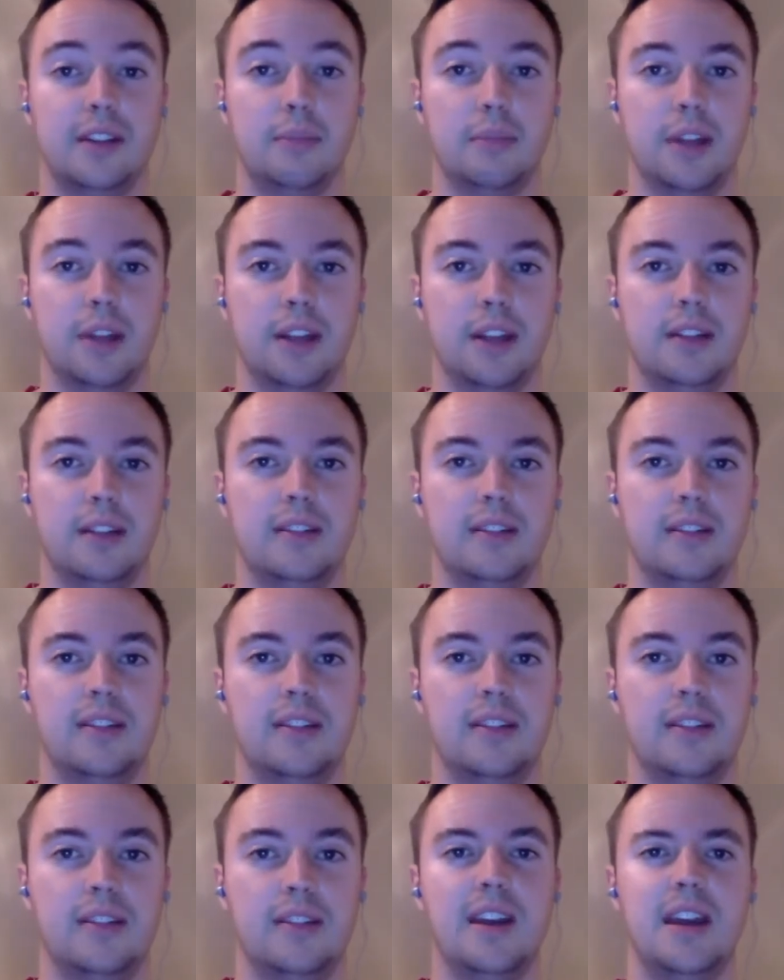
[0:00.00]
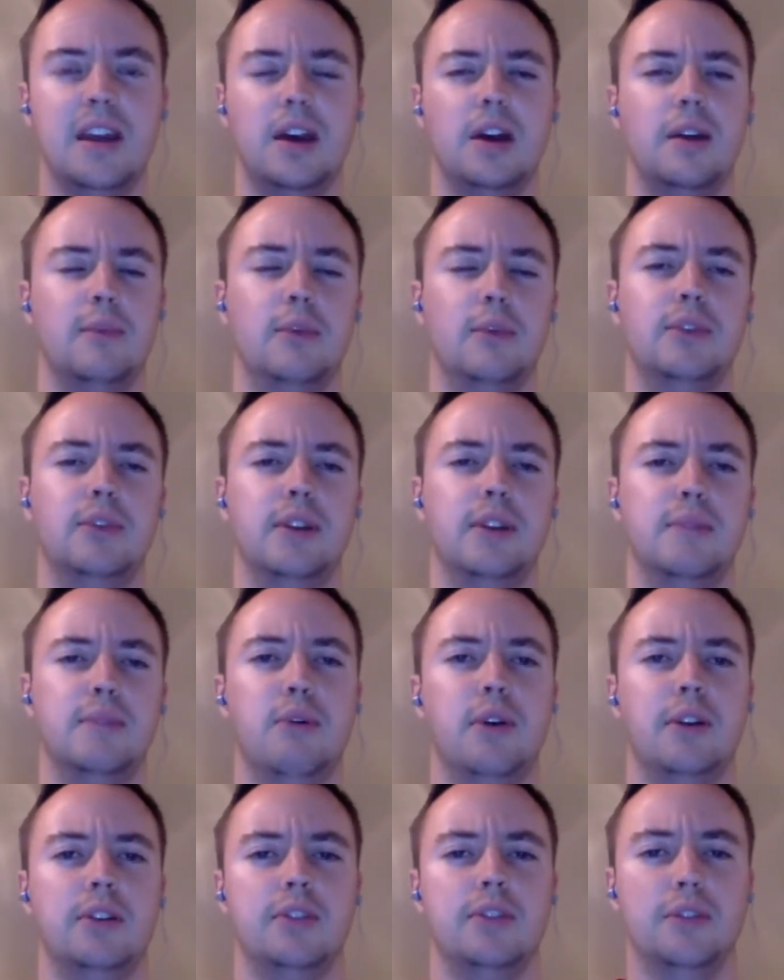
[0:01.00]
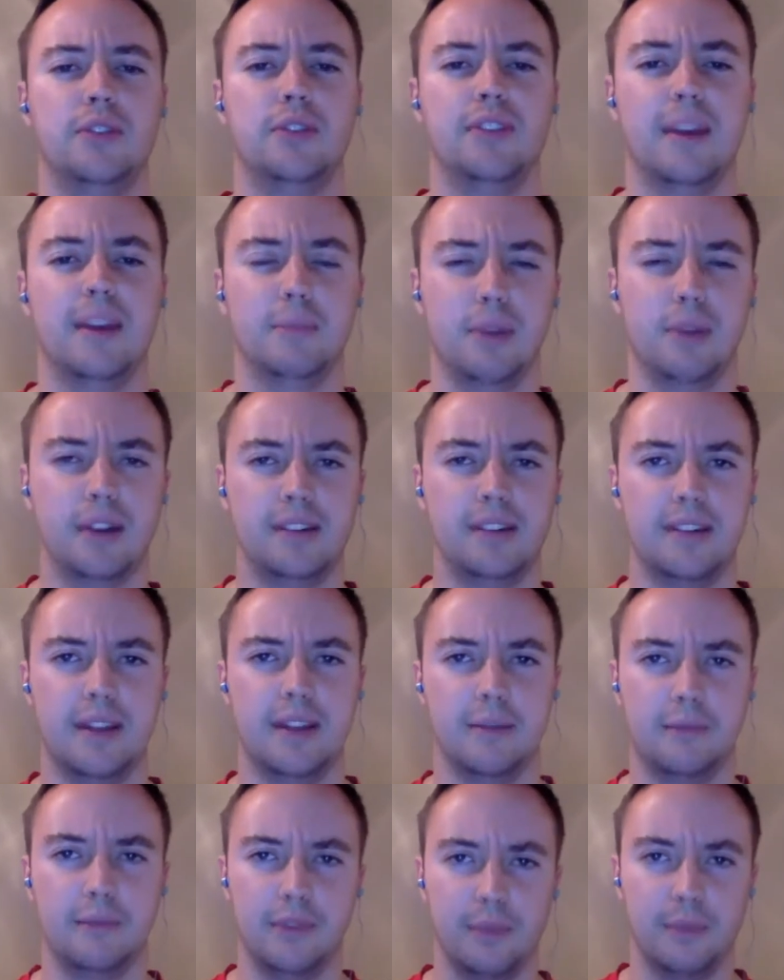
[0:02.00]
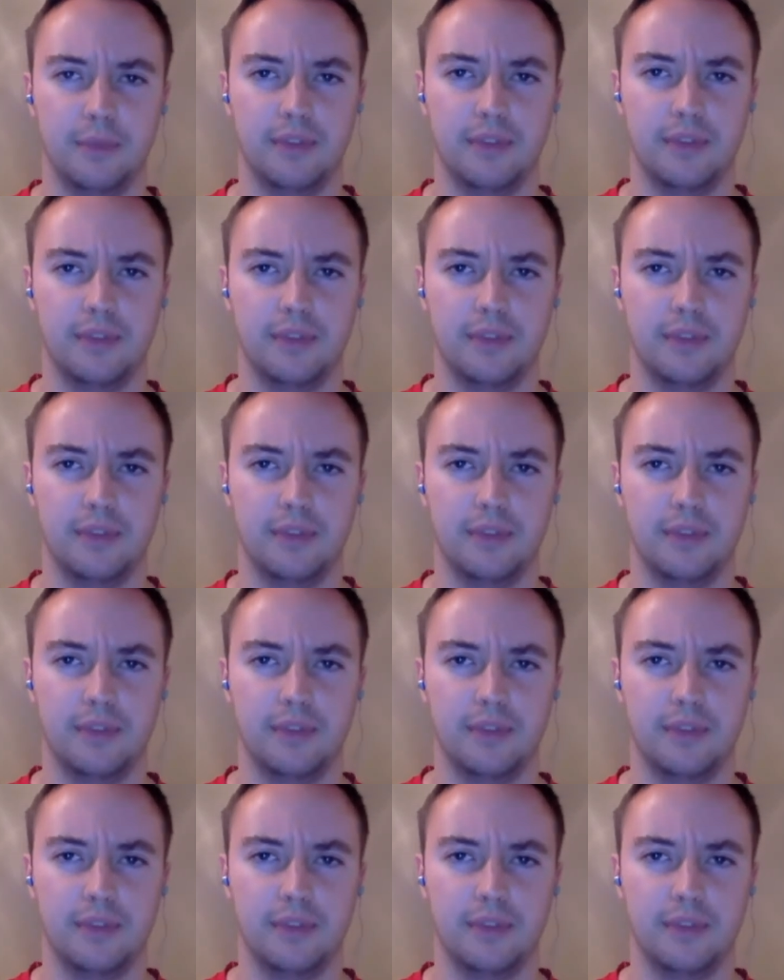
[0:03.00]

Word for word: place. Only a point or two separates them from